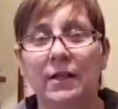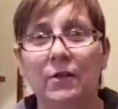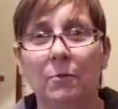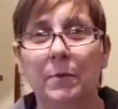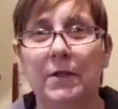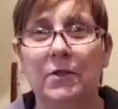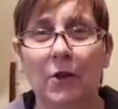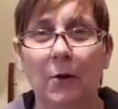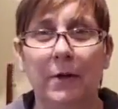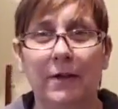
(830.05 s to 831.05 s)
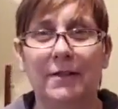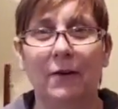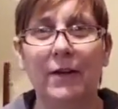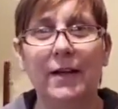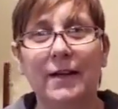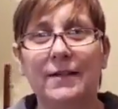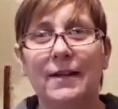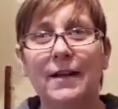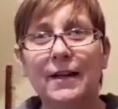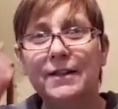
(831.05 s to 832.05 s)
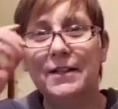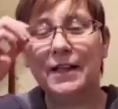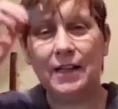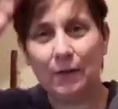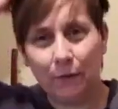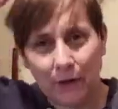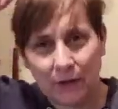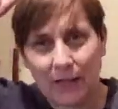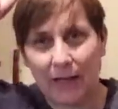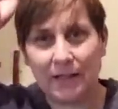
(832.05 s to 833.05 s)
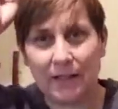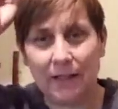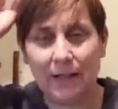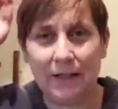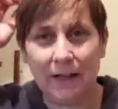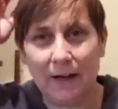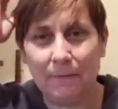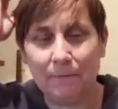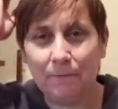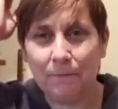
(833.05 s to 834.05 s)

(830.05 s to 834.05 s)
You'll be so excited to get your first casting in there.